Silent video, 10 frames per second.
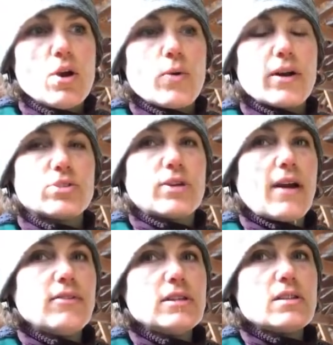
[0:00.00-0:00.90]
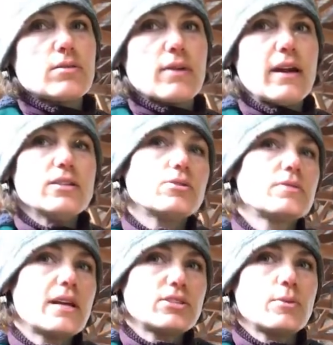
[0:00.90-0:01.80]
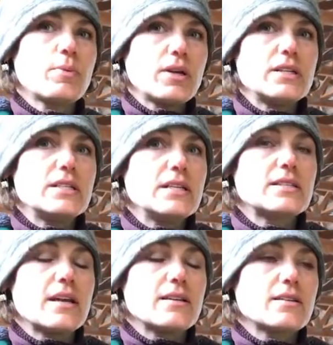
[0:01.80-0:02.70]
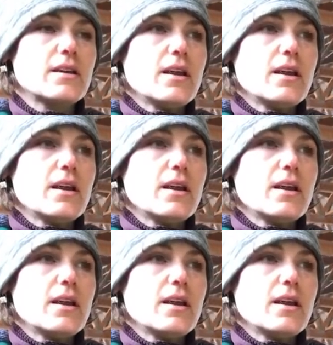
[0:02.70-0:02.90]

Where traveling to the right, she was actually pretty decent.